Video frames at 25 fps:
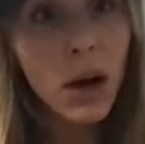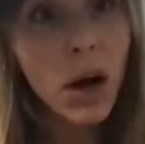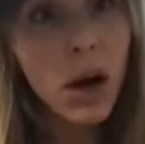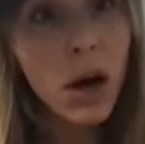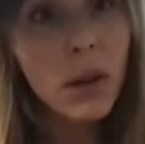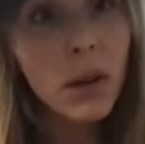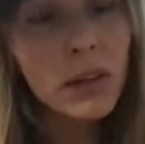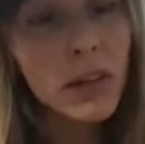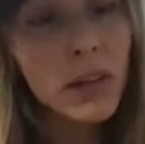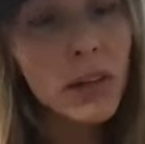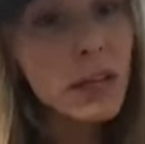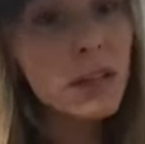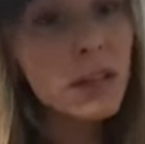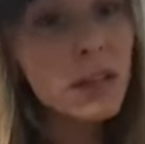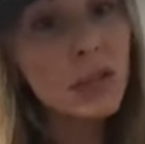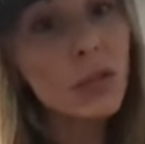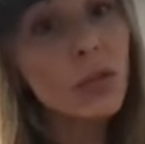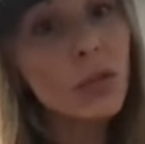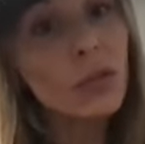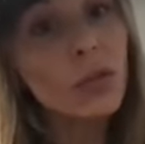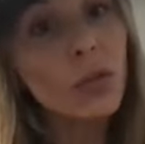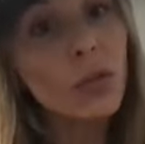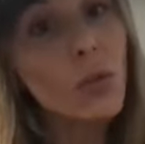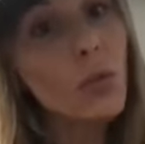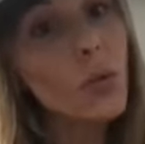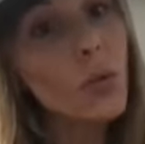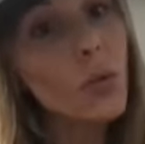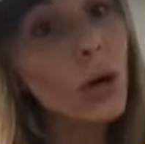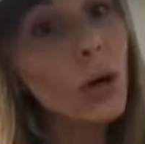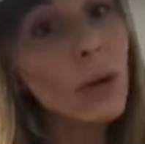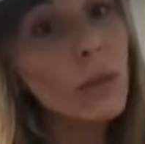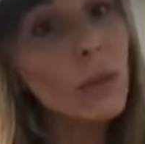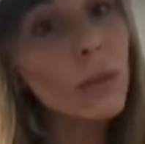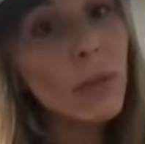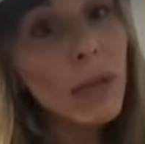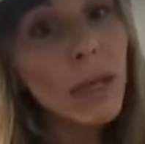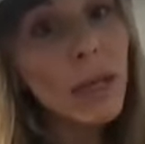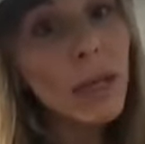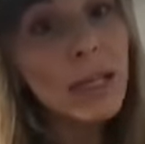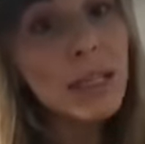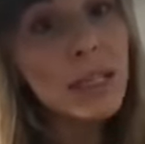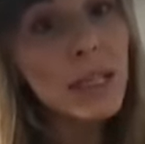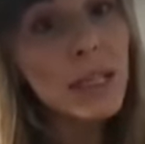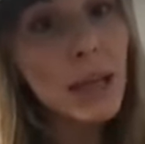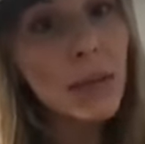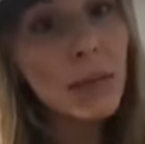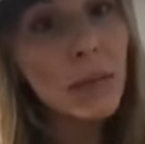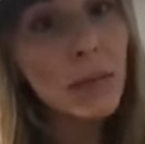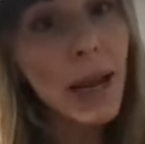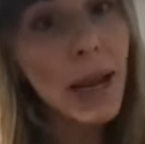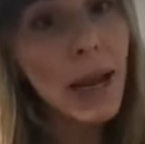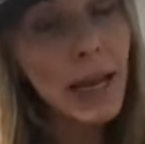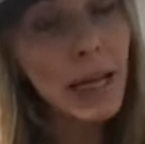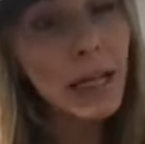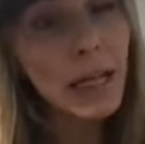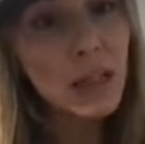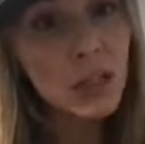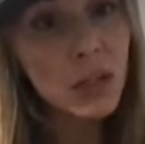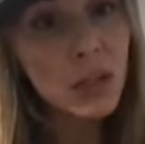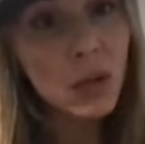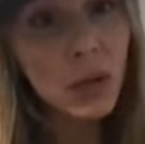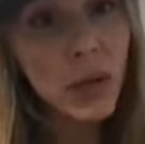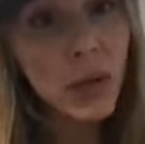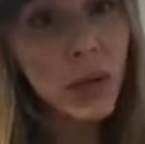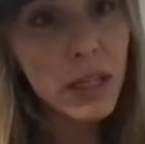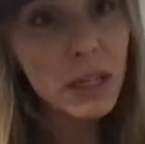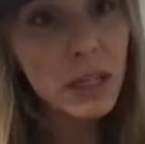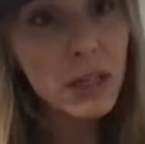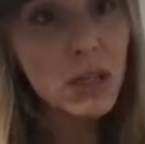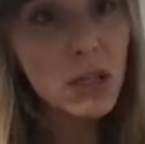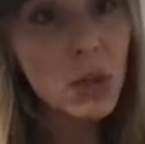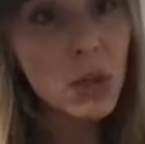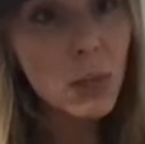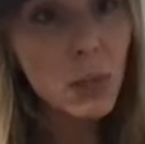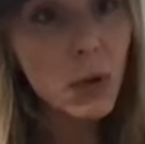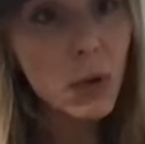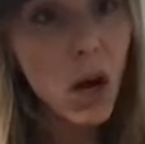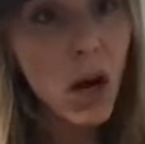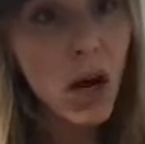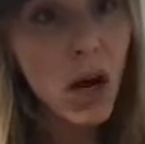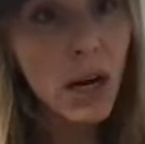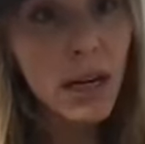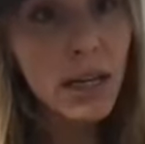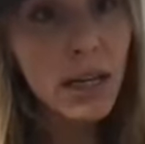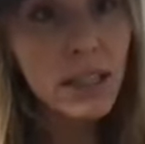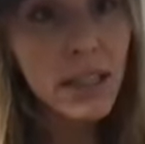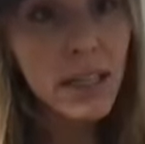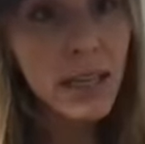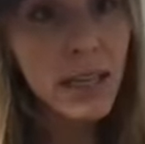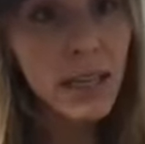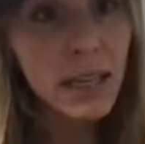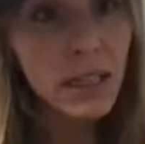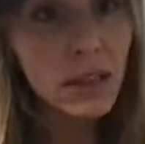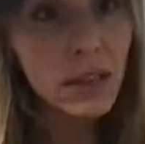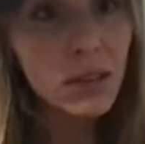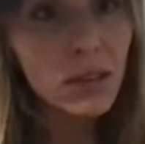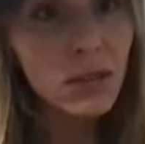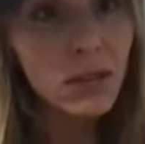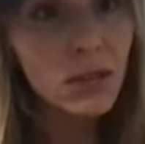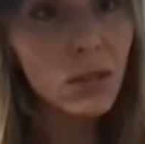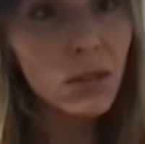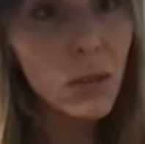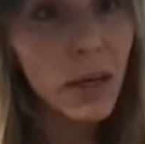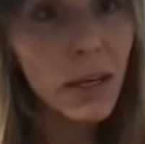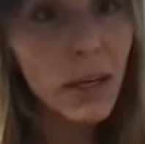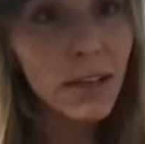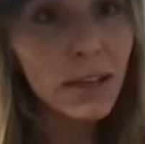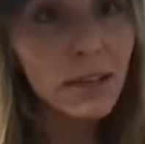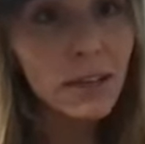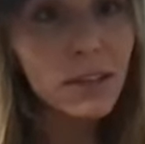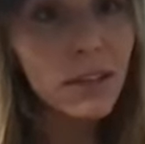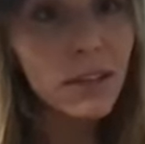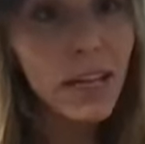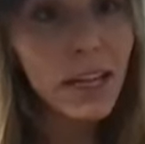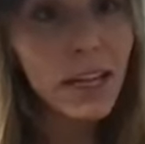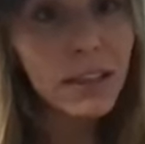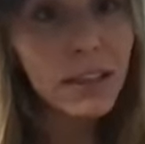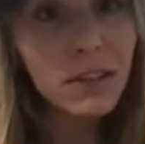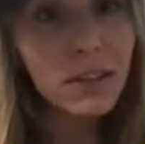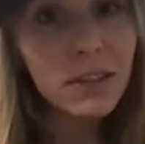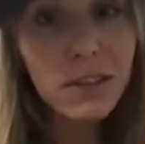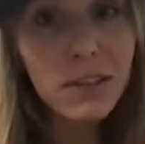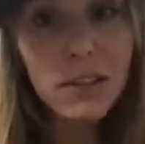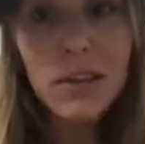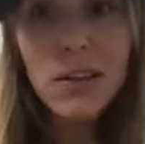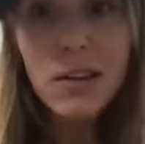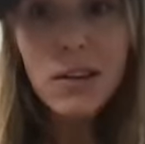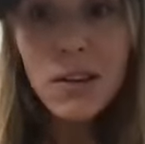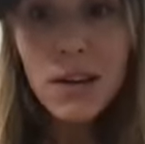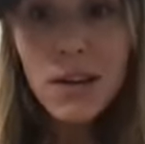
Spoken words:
on days that are a little warm because then my hands don't get super hot because I get little sweaty hands.